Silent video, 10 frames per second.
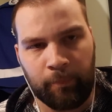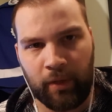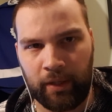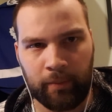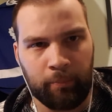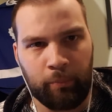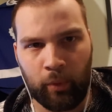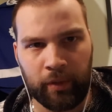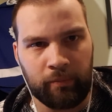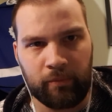2
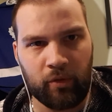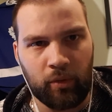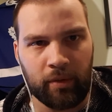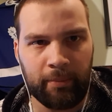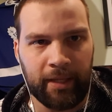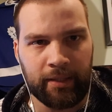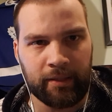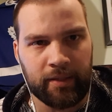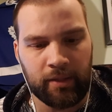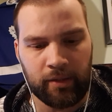
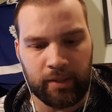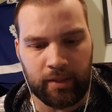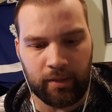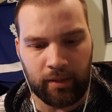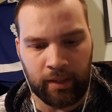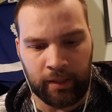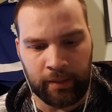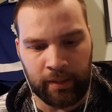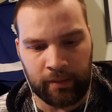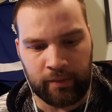commanding series
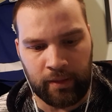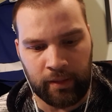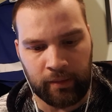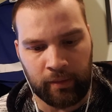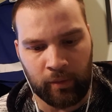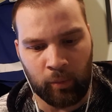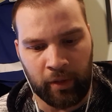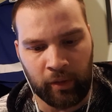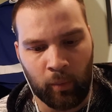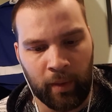that they're
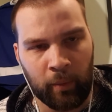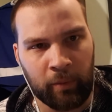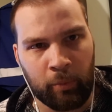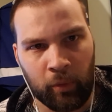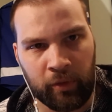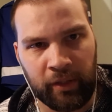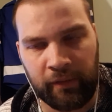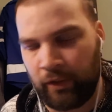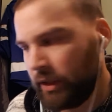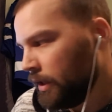running away with, both
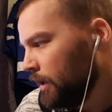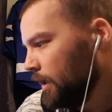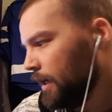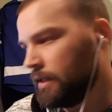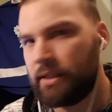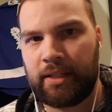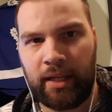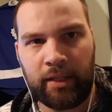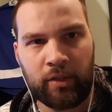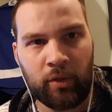Cleveland and
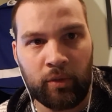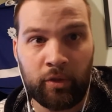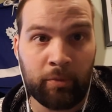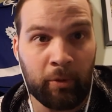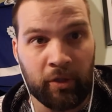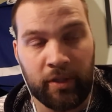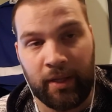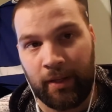San Antonio Spurs.